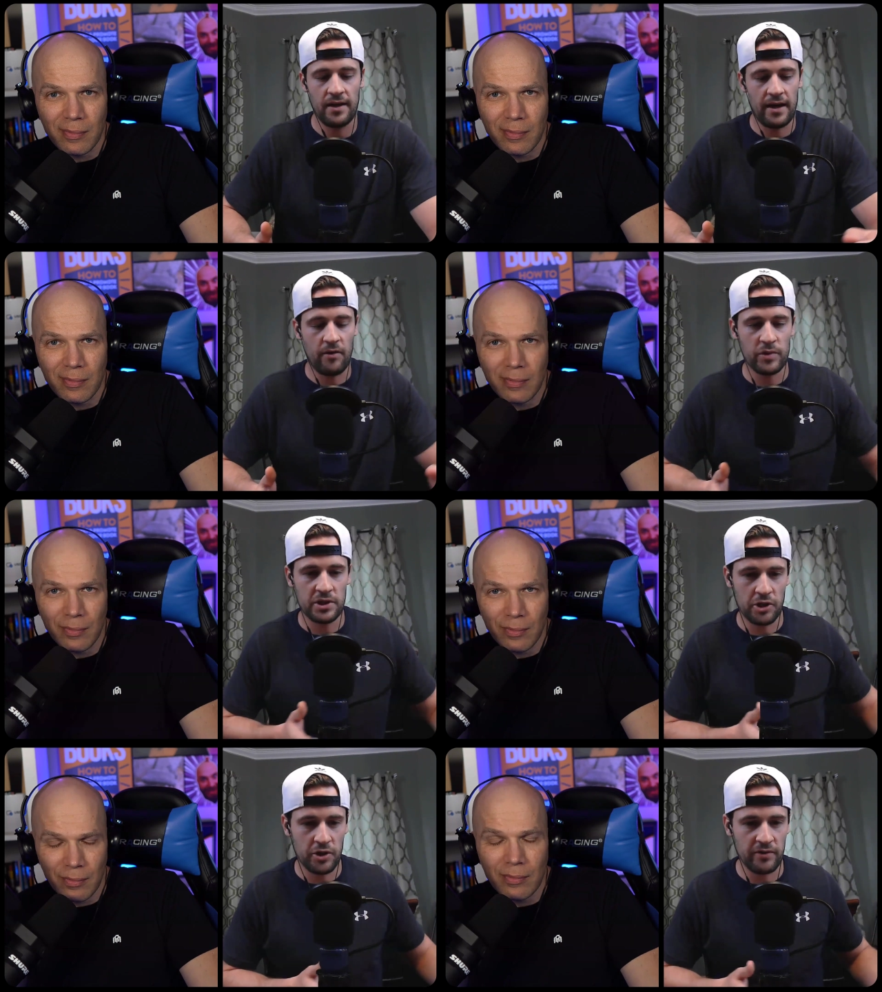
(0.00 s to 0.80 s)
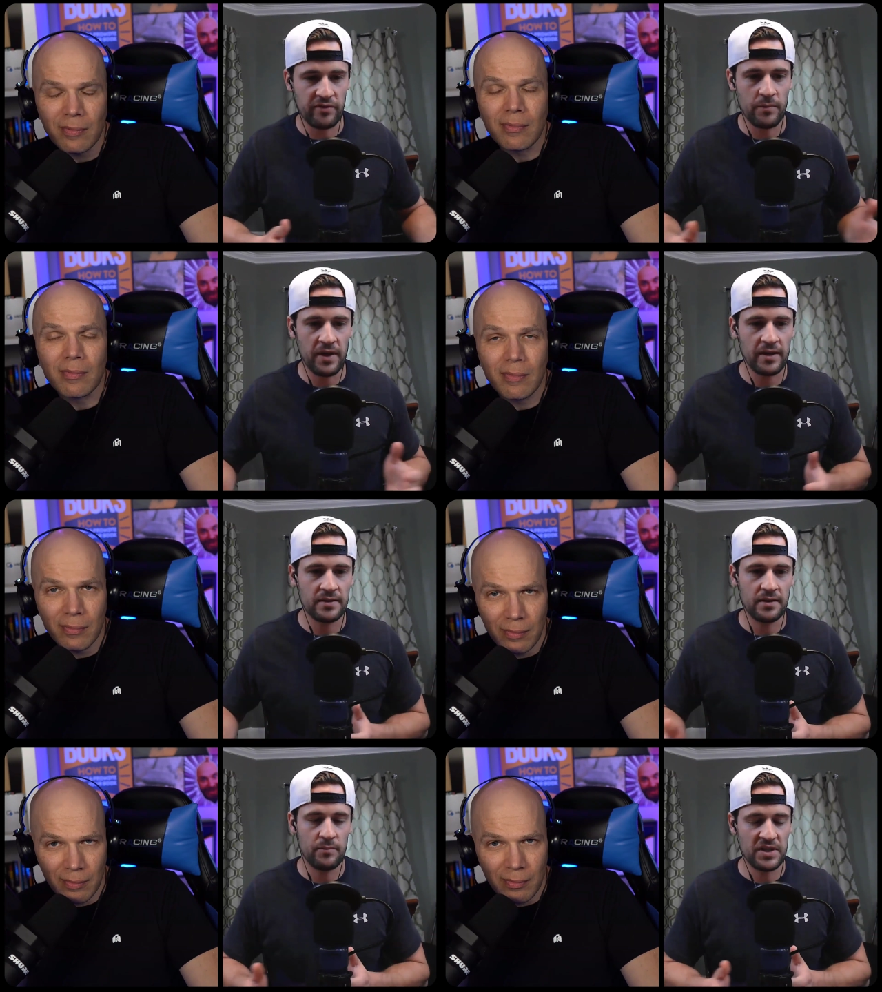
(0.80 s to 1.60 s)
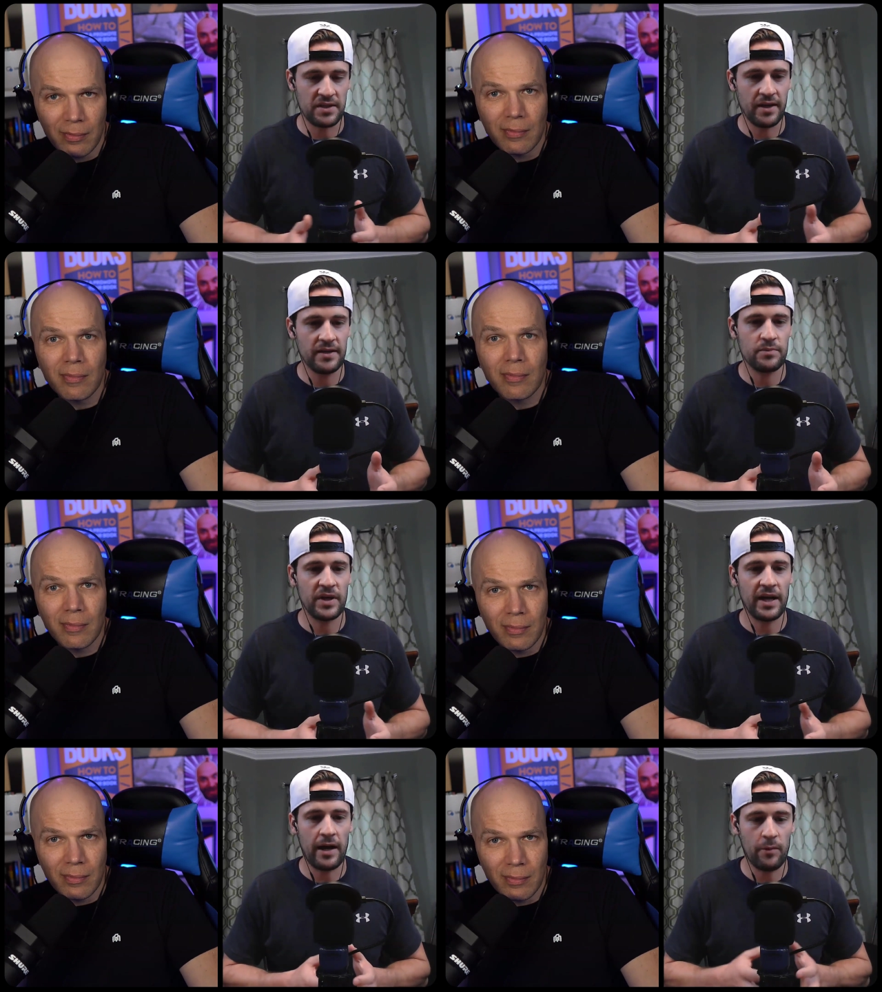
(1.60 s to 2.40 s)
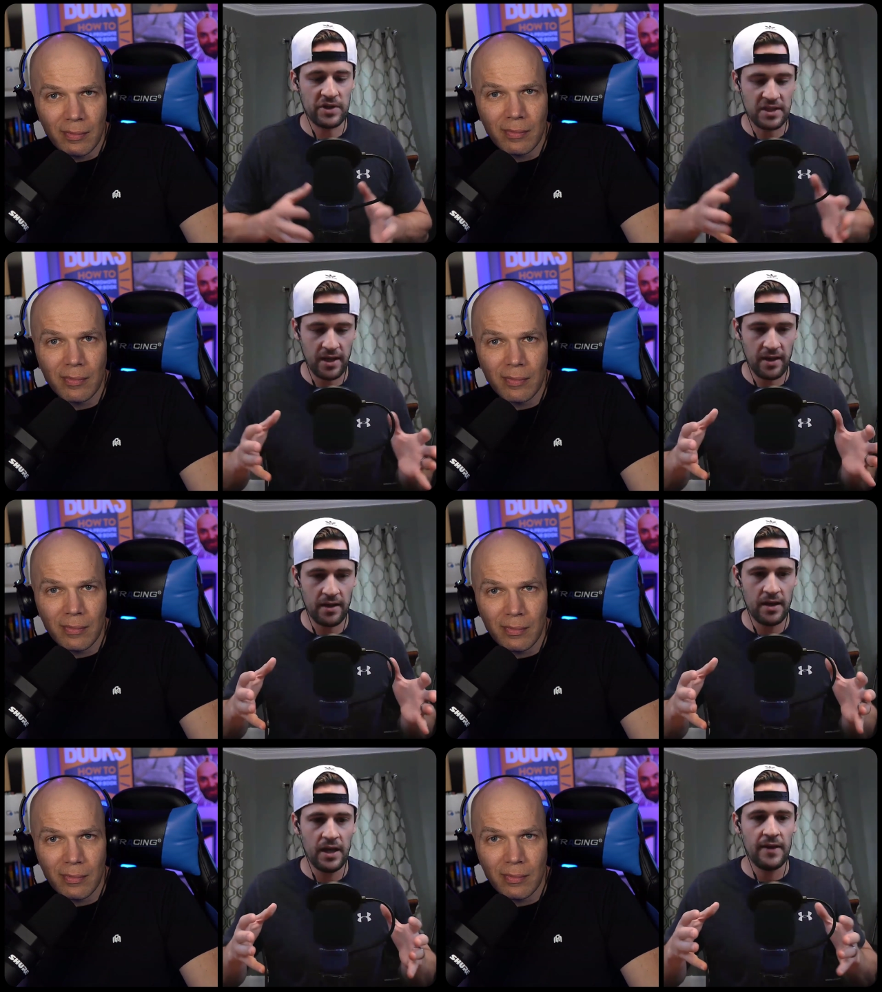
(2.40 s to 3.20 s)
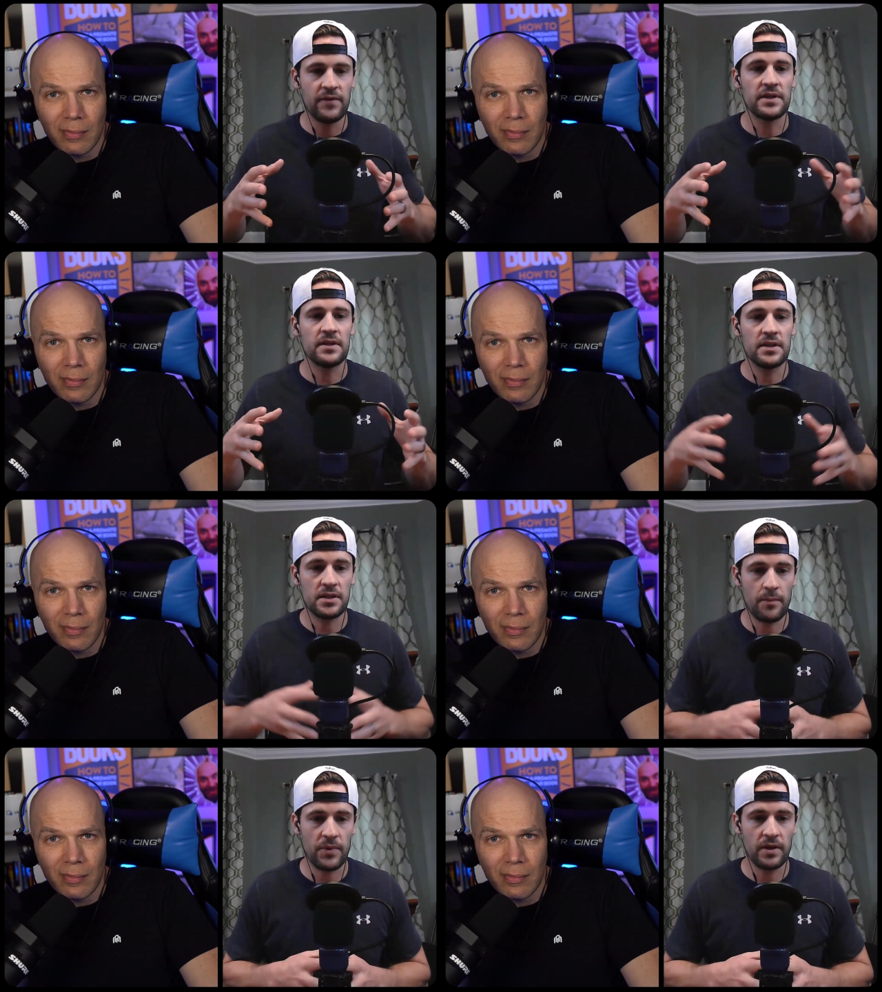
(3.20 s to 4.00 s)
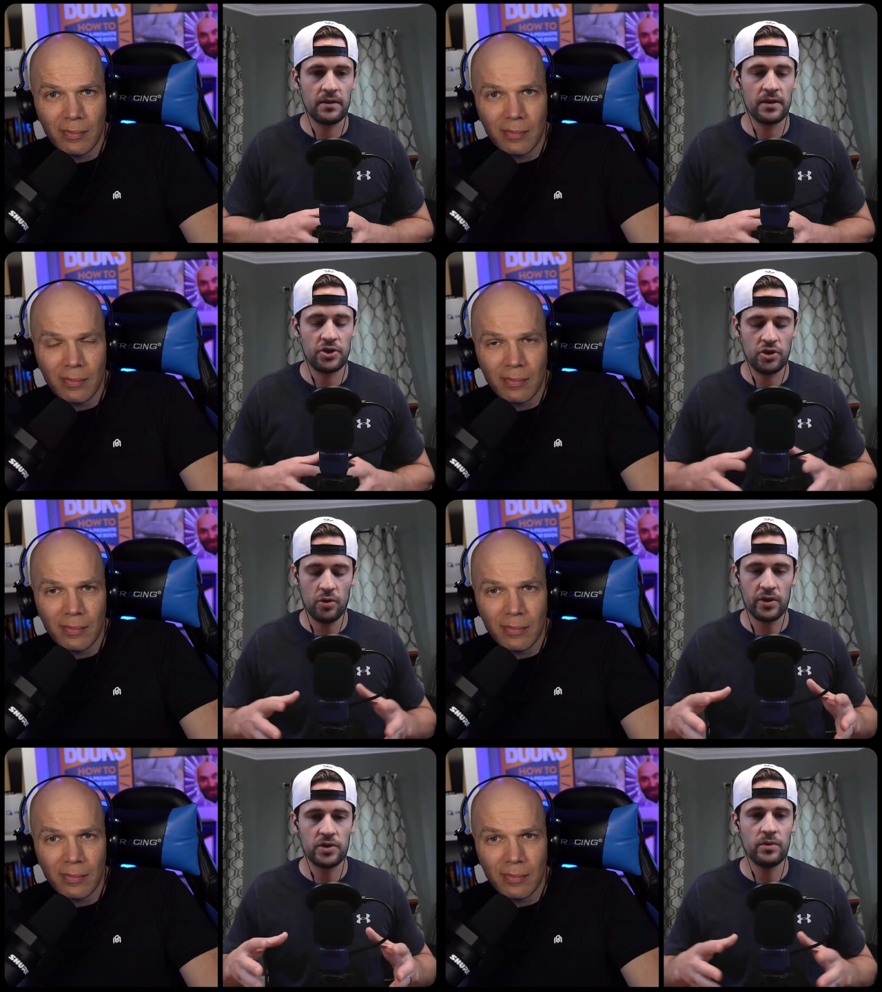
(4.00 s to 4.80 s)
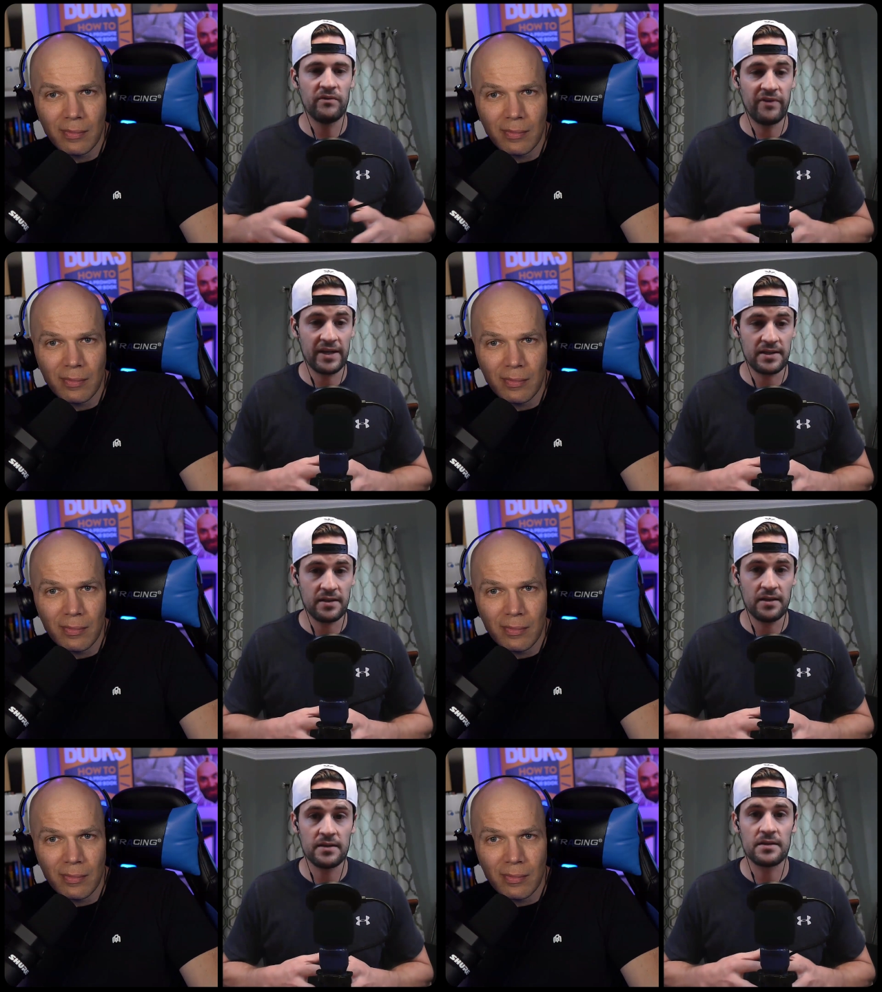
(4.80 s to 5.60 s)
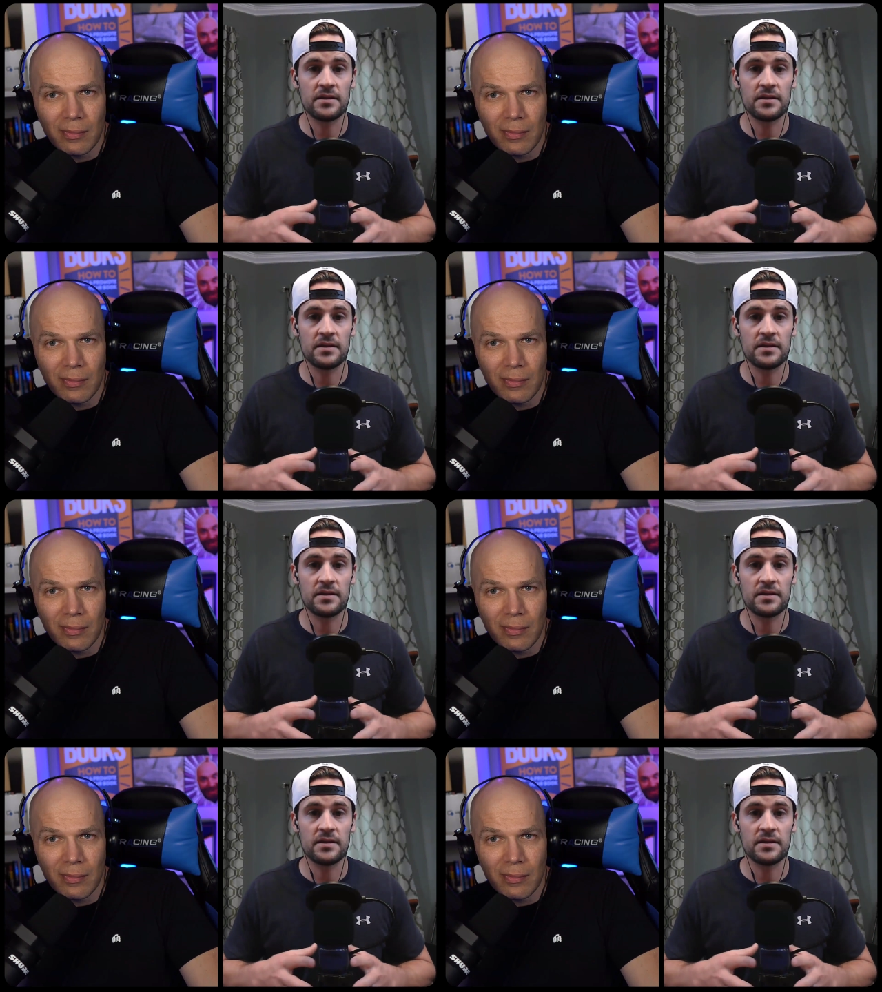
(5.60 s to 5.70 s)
Speaker 1: I always learn from things, that mistakes, but I would say this is something that you're going to invest in.